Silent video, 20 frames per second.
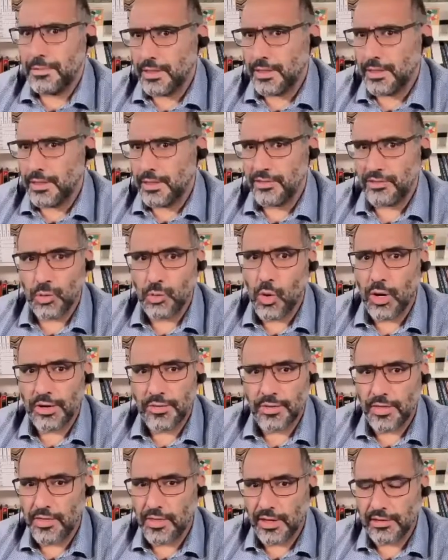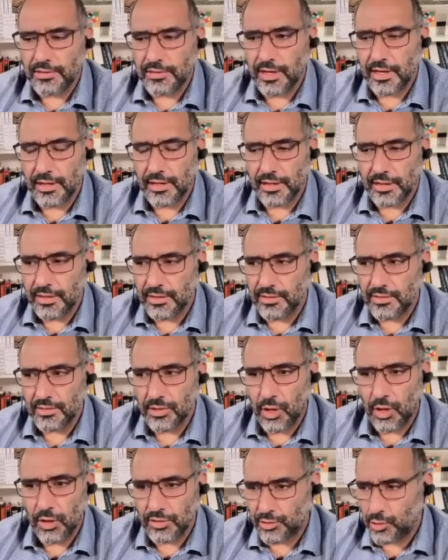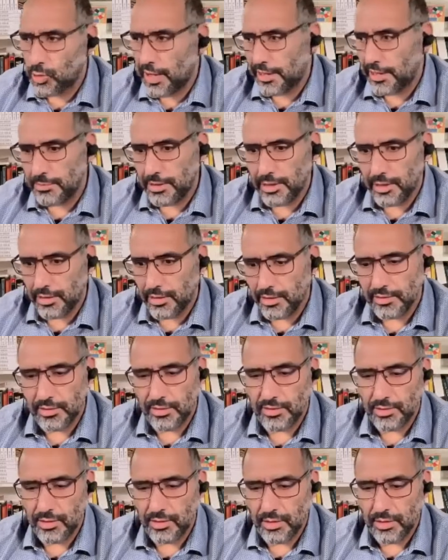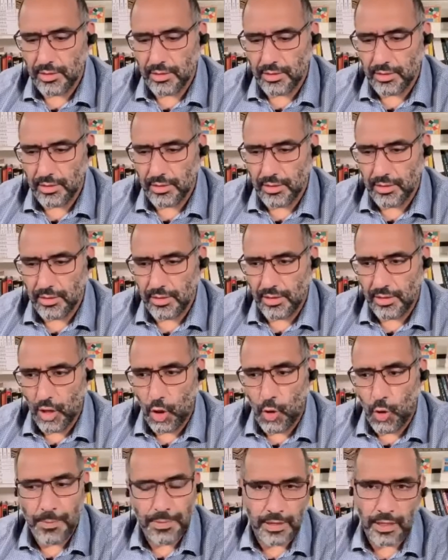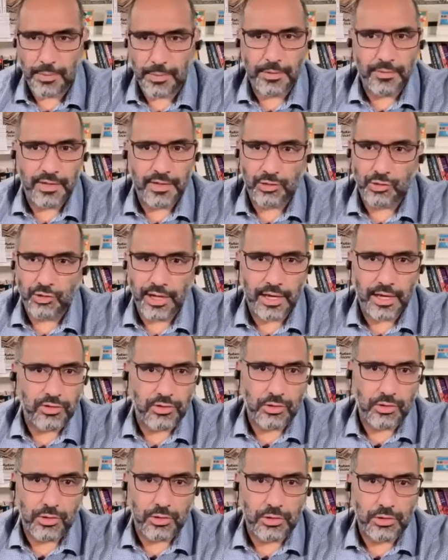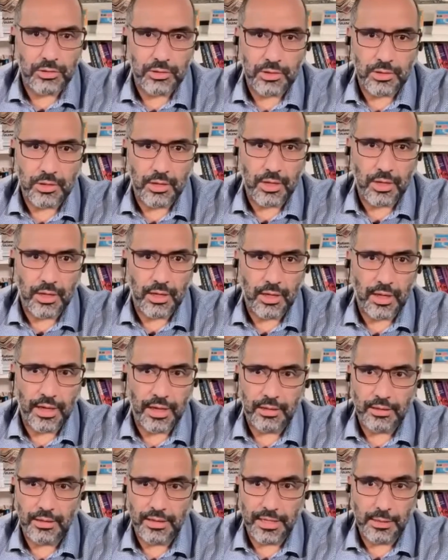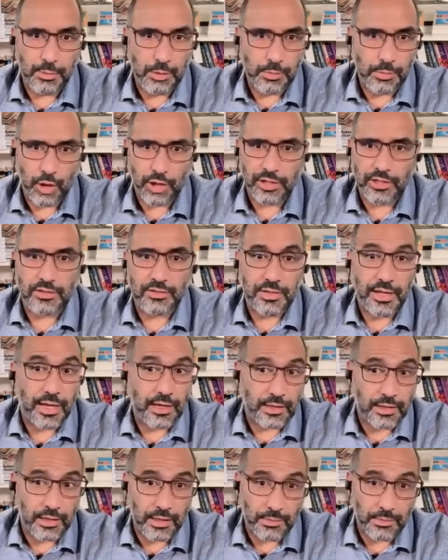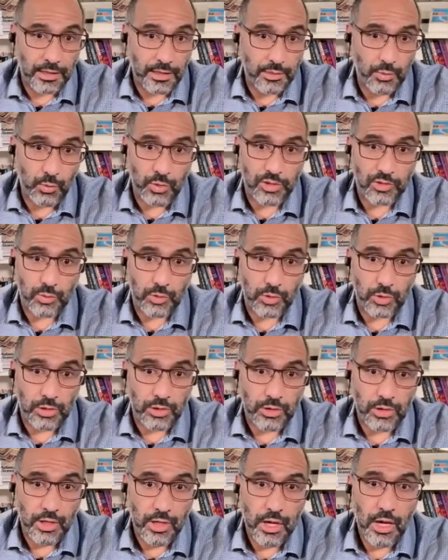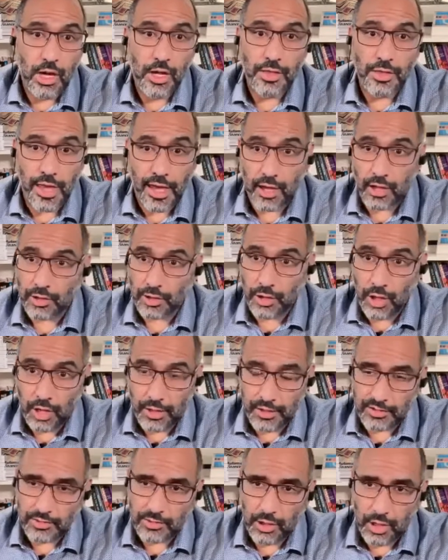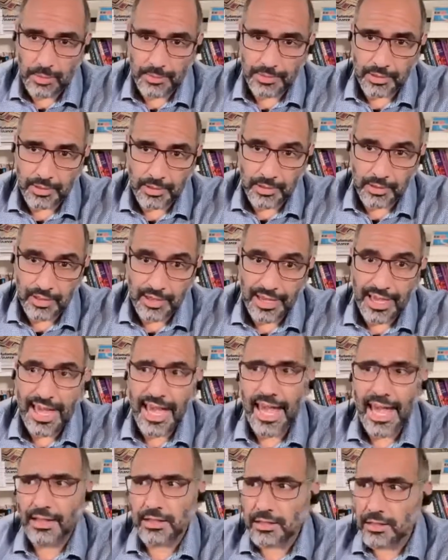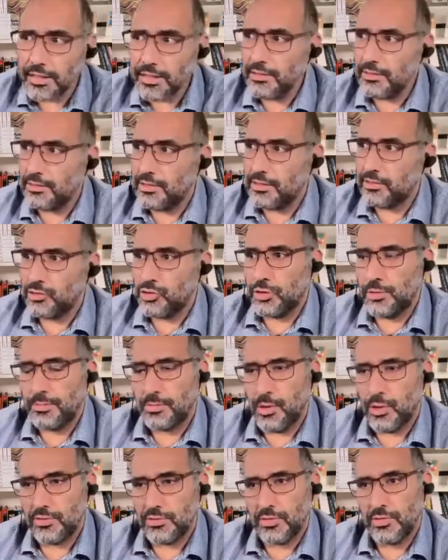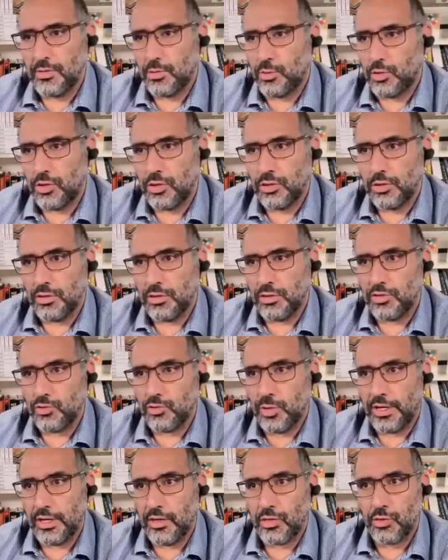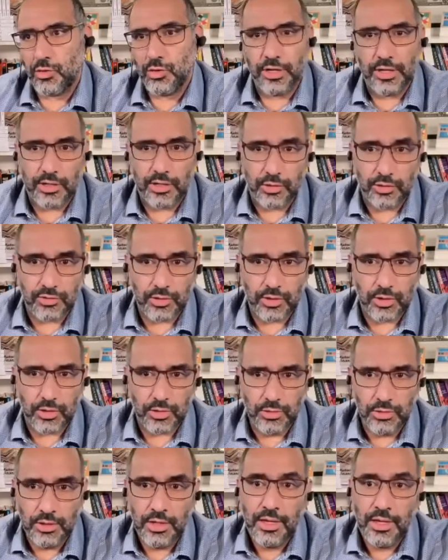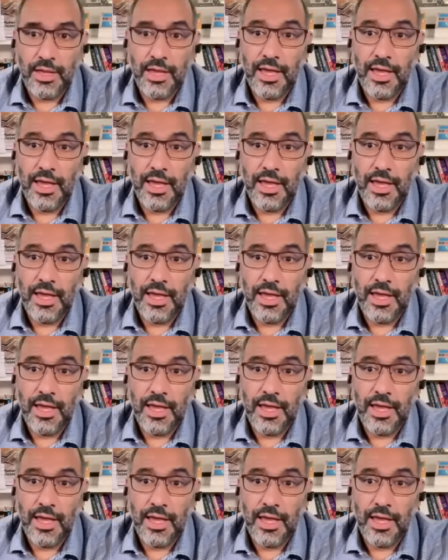So one of the things that is also animating this is the opening up of international labor markets in academia, which were not as common, at least in certain parts of the world, 20, 30 years ago.